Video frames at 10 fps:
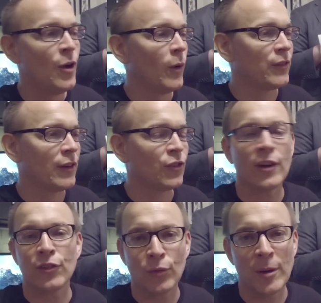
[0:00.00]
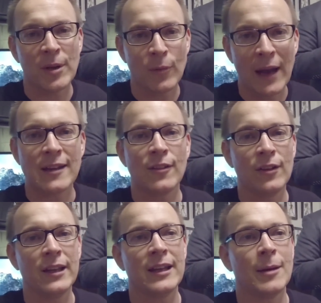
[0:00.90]
Once I start streaming
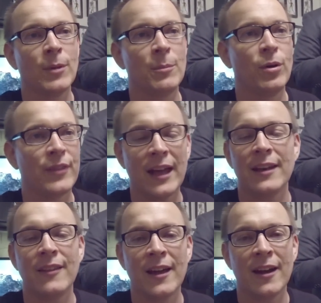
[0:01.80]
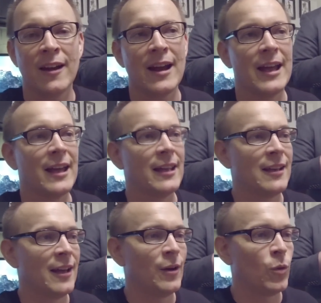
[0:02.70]
regularly, I'm going to put that in there
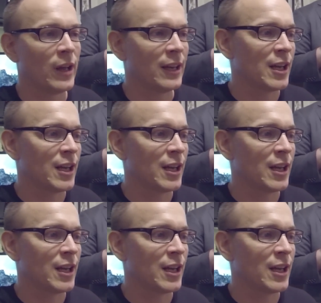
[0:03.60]
and we'll get it